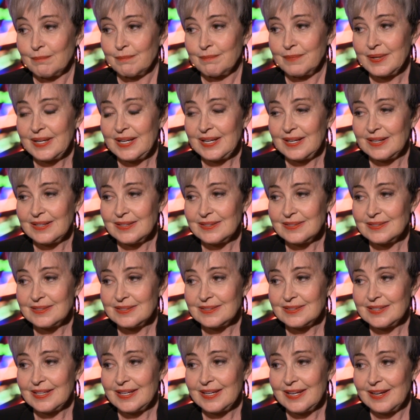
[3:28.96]
Because
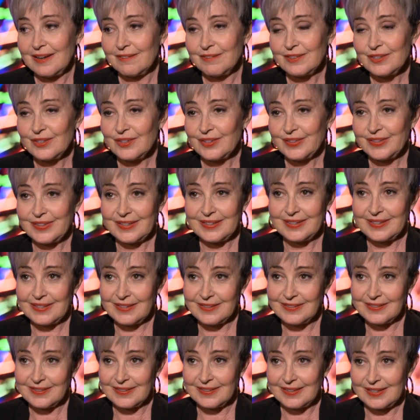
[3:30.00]
they have an
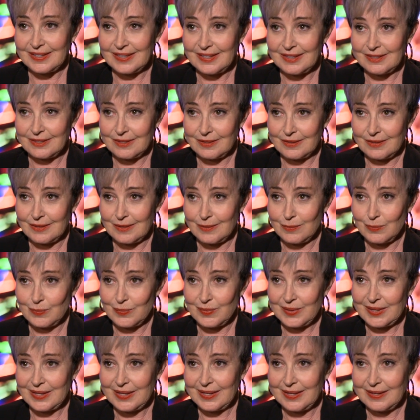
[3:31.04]
authenticity to them,
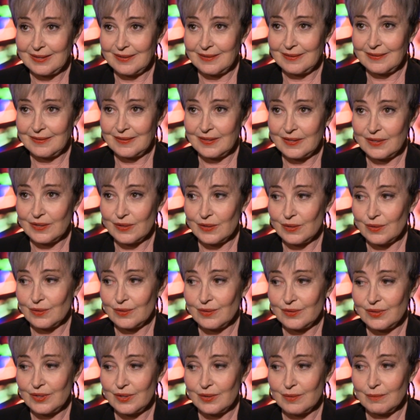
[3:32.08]
and their
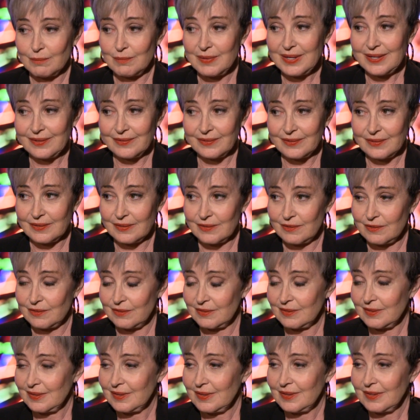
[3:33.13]
message
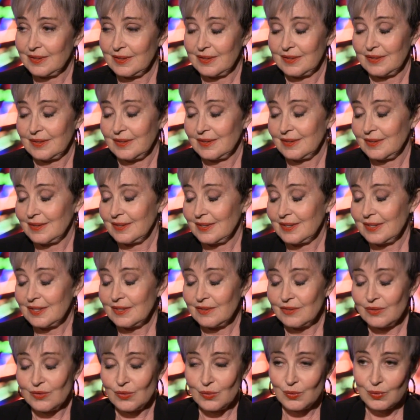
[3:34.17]

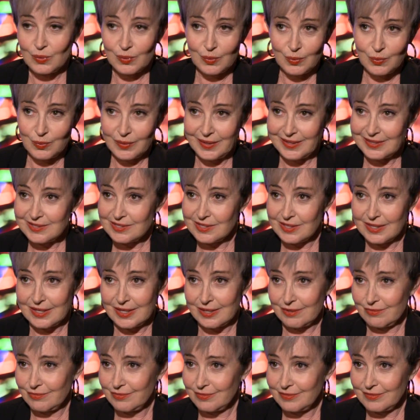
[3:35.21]
is always
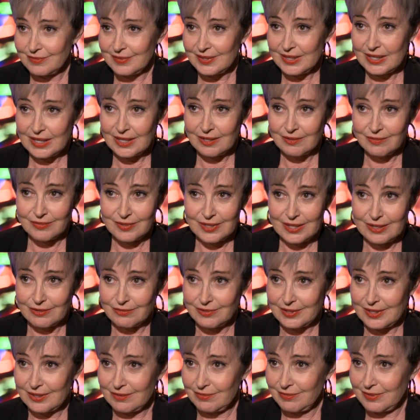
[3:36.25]
love. Love, love,
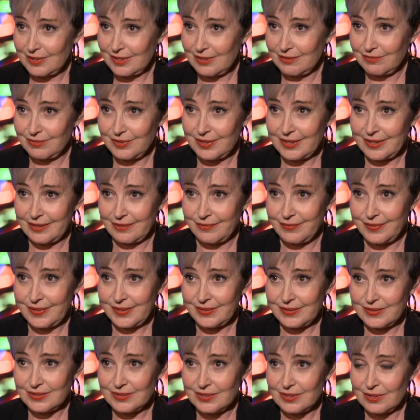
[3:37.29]
love, love, love.
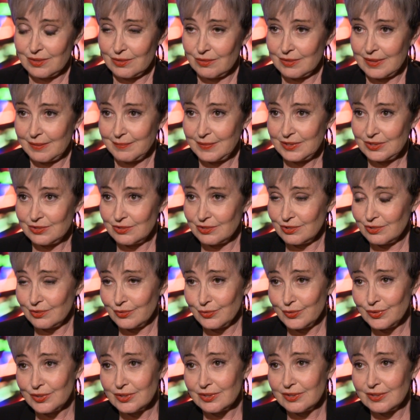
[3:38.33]
And so,
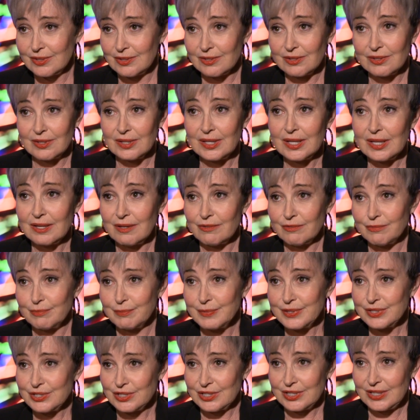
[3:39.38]
children are little love
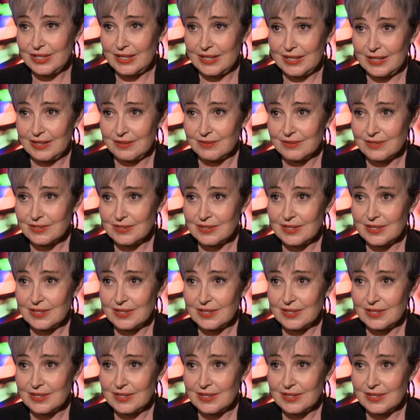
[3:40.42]
machines.